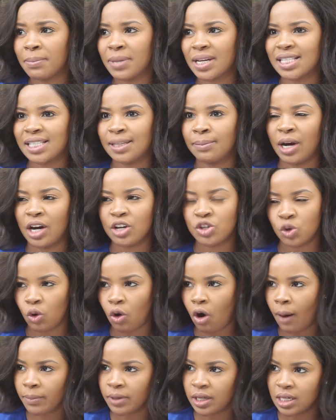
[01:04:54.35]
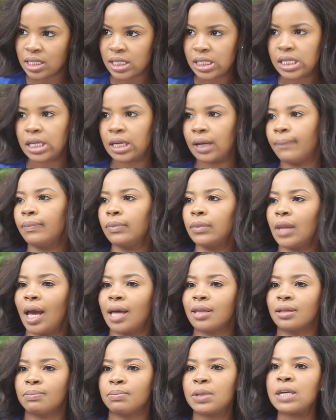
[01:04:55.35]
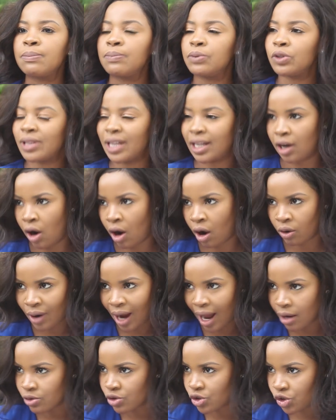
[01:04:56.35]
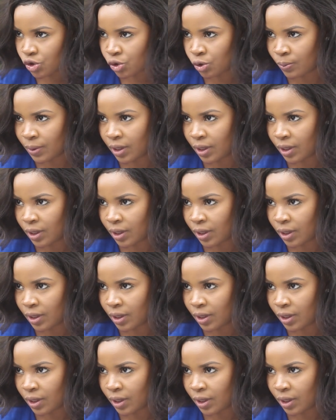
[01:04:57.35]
but it's about your community and the people that are around you.